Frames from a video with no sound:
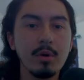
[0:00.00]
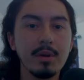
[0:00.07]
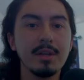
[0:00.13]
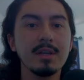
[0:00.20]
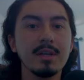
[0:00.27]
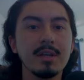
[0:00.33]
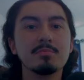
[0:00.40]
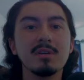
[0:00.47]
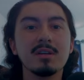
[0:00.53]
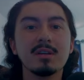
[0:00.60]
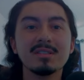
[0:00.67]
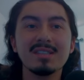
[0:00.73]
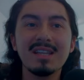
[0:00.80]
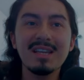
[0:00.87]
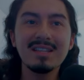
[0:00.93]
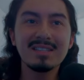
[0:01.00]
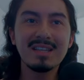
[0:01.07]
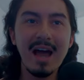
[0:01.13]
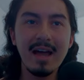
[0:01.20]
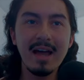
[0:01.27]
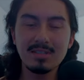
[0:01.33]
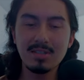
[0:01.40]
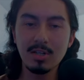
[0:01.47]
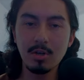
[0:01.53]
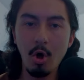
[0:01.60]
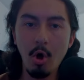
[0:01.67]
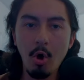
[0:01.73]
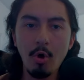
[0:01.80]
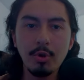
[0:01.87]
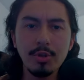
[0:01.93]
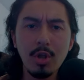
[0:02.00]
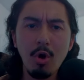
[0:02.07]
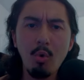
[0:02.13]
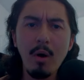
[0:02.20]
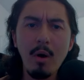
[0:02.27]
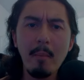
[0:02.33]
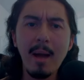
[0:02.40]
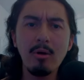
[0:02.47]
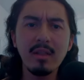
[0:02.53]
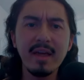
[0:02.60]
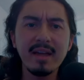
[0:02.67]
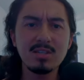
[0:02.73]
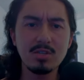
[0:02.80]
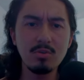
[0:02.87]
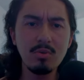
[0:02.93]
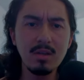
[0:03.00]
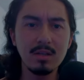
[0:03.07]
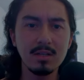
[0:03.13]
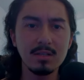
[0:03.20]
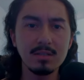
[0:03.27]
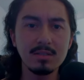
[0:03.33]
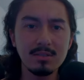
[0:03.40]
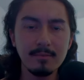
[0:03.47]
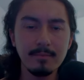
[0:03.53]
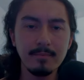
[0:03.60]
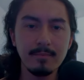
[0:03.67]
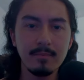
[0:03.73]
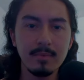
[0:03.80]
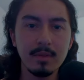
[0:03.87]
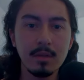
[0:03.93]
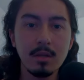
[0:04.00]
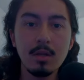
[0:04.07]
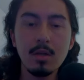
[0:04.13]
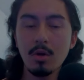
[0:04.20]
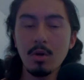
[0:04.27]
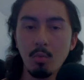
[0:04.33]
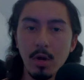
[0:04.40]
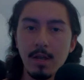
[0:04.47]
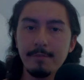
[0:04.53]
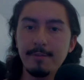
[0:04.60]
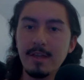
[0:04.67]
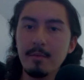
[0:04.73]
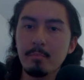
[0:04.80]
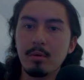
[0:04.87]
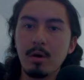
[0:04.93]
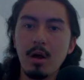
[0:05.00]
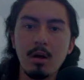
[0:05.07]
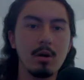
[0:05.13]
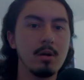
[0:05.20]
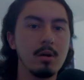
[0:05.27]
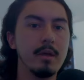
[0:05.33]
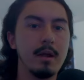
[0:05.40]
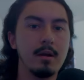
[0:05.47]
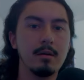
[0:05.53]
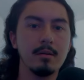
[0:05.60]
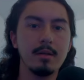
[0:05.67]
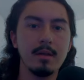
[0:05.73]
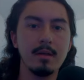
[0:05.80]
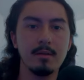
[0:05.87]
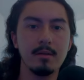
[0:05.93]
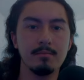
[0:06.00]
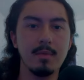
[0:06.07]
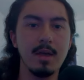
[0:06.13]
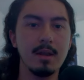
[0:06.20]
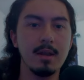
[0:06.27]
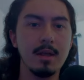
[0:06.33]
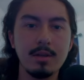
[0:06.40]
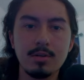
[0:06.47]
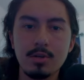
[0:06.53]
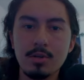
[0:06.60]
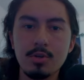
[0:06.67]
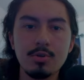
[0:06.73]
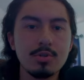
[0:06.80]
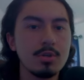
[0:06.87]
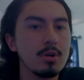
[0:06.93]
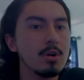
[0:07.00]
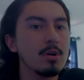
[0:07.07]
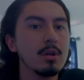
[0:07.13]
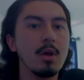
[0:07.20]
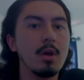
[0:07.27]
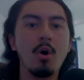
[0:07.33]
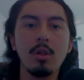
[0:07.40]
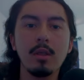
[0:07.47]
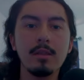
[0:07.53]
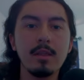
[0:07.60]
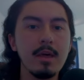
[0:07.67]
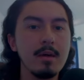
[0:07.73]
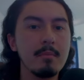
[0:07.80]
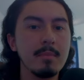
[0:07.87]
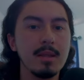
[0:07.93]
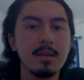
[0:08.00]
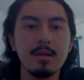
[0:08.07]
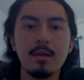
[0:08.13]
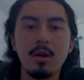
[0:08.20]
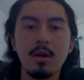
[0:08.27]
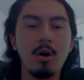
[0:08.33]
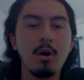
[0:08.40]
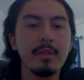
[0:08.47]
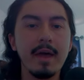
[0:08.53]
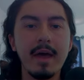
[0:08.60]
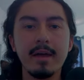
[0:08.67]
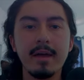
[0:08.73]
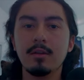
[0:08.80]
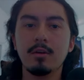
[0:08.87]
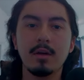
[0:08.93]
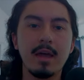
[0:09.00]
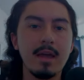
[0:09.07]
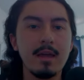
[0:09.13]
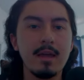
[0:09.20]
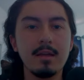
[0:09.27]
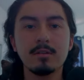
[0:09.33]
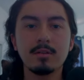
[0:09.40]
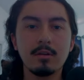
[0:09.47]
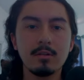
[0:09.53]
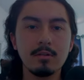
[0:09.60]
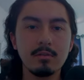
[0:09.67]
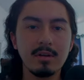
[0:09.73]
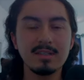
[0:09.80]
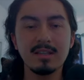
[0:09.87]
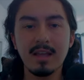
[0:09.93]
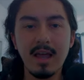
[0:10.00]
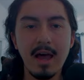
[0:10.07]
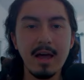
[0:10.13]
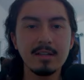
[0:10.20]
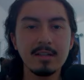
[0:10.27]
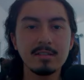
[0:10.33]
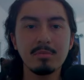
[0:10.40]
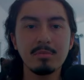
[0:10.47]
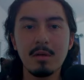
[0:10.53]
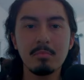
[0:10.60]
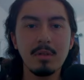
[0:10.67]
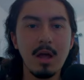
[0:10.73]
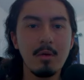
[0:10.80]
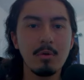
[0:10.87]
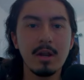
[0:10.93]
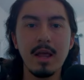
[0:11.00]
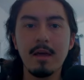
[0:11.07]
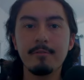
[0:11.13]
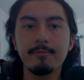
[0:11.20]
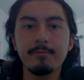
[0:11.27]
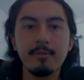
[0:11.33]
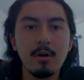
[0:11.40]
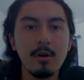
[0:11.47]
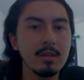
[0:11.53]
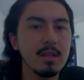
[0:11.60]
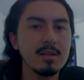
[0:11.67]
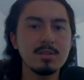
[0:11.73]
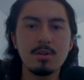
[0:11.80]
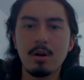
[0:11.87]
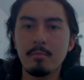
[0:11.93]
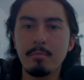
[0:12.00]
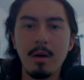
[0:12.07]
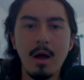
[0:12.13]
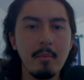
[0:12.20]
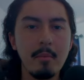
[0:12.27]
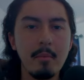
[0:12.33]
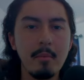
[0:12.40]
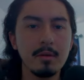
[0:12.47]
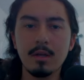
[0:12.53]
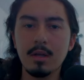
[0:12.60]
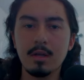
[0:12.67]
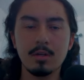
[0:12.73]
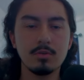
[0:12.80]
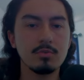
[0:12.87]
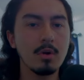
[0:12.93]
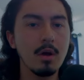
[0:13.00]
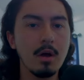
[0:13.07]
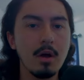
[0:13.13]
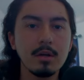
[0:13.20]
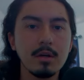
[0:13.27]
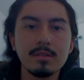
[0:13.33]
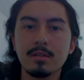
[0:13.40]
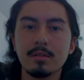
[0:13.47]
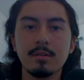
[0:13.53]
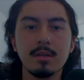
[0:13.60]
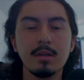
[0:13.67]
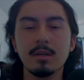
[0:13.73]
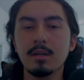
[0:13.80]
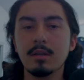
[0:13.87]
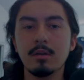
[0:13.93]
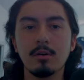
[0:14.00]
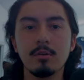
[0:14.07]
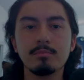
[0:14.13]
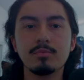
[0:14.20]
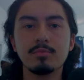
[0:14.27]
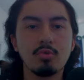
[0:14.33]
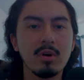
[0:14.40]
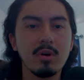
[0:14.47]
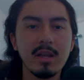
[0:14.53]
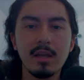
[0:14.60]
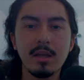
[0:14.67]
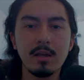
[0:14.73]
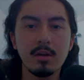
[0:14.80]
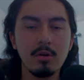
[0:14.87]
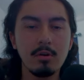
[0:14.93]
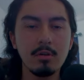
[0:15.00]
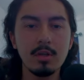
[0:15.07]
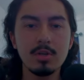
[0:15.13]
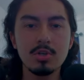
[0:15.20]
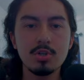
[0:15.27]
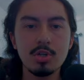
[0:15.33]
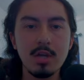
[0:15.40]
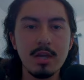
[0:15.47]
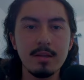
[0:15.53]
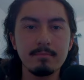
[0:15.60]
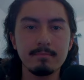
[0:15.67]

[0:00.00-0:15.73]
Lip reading: is because these guys could all know about Lex doing this. What if he brought her there and introduced her to all of them and all that? You know, hey, here's all the rest of the guys, blah, blah, blah. We're going to have fun. And they start popping drugs and, you know, drinking and all this shit.